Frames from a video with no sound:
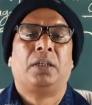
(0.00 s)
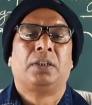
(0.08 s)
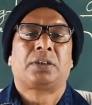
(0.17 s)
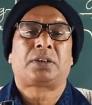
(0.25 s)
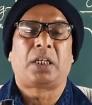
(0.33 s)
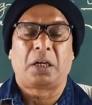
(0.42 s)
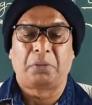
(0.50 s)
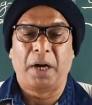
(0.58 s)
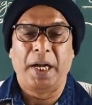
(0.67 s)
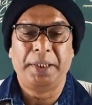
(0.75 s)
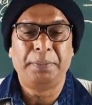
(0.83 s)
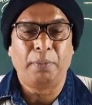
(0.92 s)

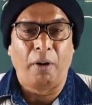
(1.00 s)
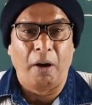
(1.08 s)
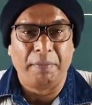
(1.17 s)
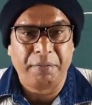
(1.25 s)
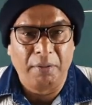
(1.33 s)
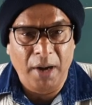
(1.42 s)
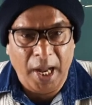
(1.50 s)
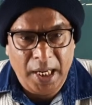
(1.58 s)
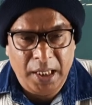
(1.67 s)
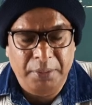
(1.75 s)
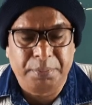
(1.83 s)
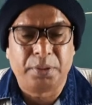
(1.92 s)
survive of
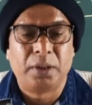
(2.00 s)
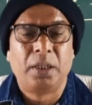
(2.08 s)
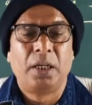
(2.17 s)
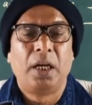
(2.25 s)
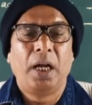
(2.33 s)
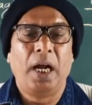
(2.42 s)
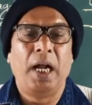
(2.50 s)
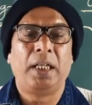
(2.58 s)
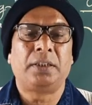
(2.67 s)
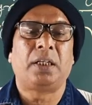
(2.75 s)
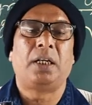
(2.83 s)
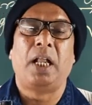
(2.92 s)
life
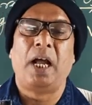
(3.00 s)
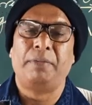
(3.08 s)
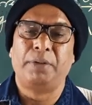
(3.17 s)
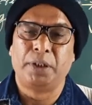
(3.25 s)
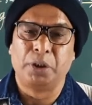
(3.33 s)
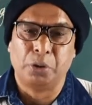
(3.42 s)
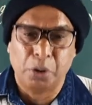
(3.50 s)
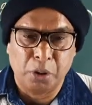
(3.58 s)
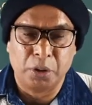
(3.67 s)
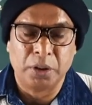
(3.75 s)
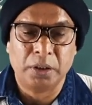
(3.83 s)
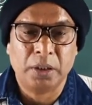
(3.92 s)
and the livelihood.
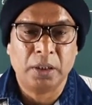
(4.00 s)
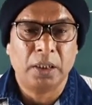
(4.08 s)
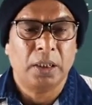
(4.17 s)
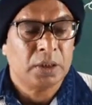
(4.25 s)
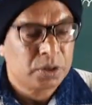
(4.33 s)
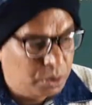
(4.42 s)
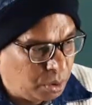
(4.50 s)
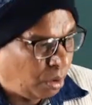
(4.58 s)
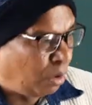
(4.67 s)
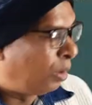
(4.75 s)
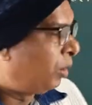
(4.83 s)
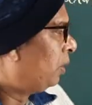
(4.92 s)

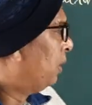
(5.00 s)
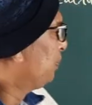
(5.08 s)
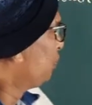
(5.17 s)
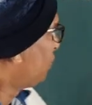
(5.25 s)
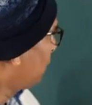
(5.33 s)
So